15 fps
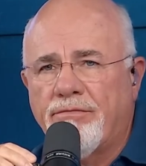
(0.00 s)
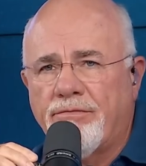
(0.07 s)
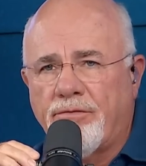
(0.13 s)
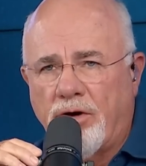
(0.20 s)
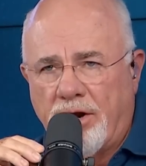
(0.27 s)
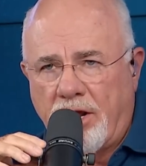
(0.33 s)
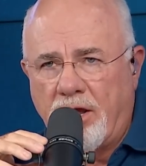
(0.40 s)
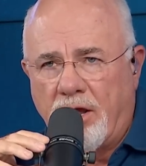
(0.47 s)

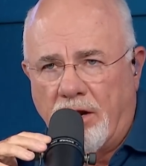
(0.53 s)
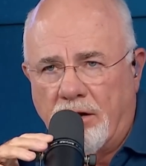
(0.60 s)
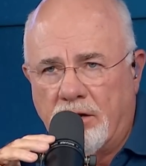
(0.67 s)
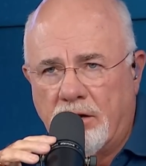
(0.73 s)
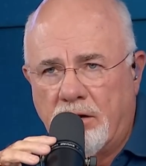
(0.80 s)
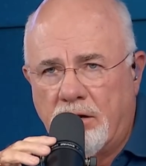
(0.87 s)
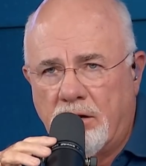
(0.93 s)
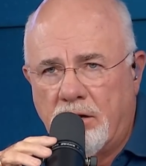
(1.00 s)
front end
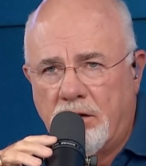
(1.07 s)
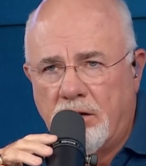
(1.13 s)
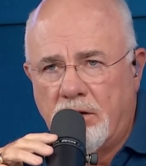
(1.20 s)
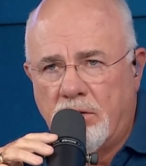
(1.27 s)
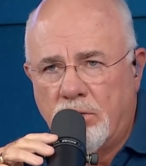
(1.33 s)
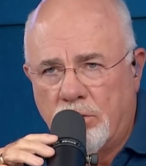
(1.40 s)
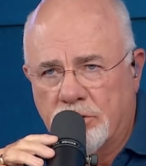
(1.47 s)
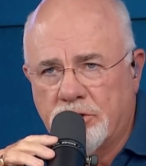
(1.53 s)

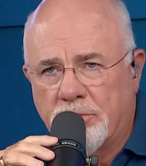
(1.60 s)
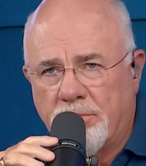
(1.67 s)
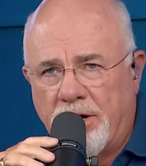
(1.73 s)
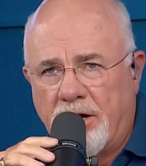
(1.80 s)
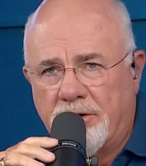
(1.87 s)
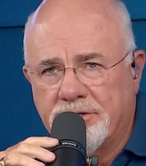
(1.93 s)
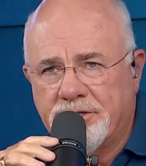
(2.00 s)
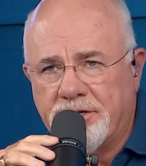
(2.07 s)
what your
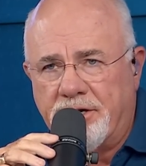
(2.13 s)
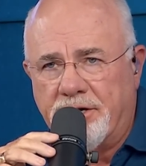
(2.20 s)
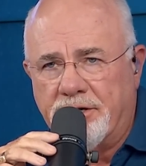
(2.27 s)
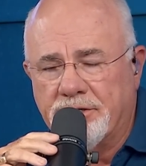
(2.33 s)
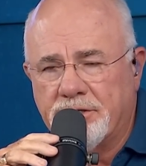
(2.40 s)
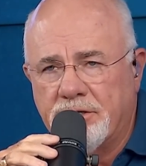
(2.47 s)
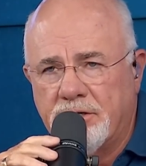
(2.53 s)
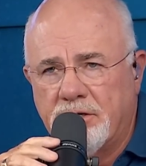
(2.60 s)
policy
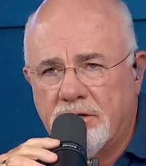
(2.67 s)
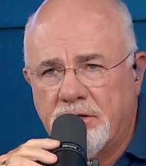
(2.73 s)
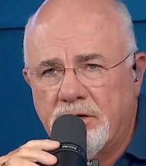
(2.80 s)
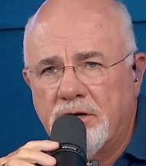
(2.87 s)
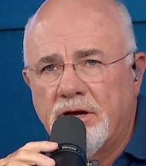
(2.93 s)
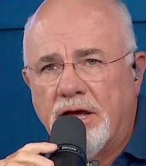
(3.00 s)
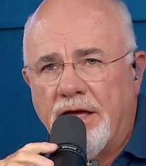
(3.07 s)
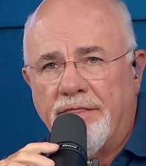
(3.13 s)
is.
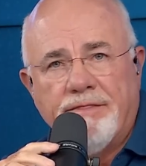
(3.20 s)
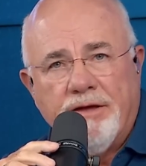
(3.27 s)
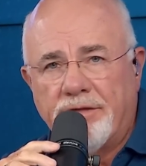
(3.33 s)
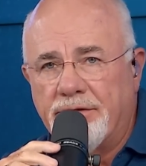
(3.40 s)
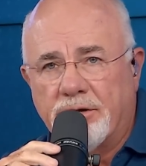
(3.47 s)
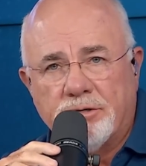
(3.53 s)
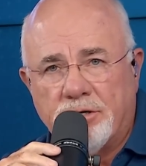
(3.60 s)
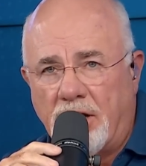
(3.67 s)
And
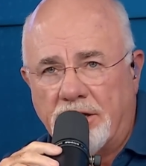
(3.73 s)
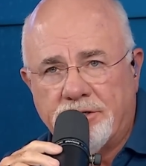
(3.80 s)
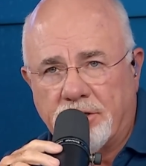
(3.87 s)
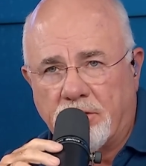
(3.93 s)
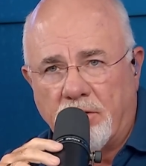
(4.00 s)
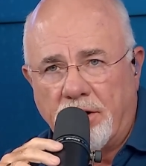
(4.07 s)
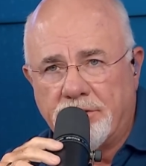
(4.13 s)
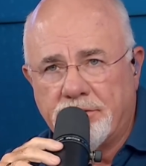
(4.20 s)
then there's lots of
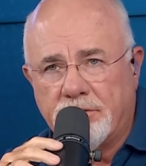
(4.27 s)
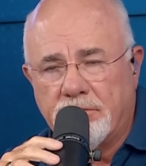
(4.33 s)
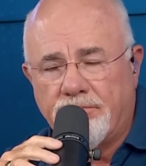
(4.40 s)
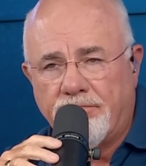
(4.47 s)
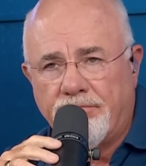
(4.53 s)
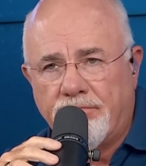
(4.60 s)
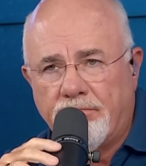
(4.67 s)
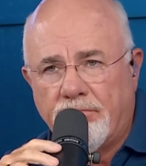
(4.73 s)
grace.
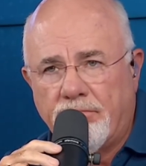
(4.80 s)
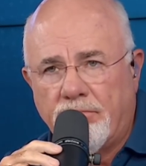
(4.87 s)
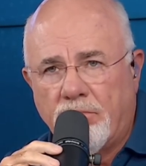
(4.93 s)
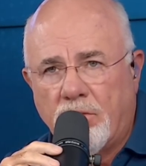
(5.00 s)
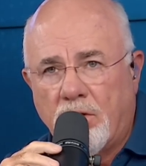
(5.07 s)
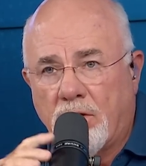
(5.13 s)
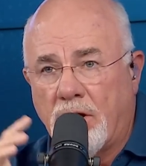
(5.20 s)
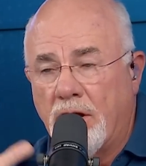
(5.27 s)

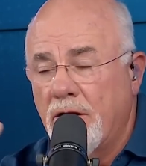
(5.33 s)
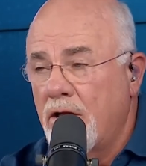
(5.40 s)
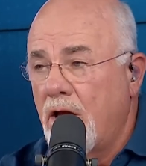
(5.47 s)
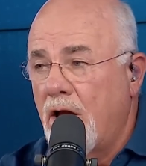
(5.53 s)
Okay.